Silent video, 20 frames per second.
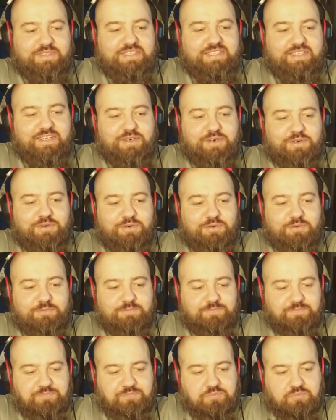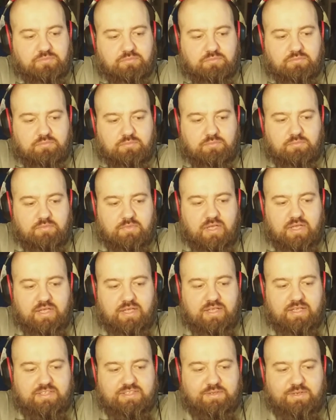So
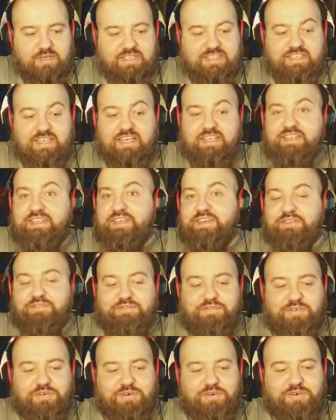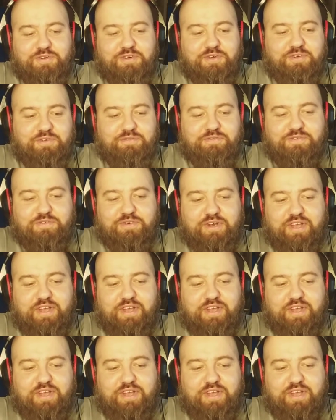that's an idea for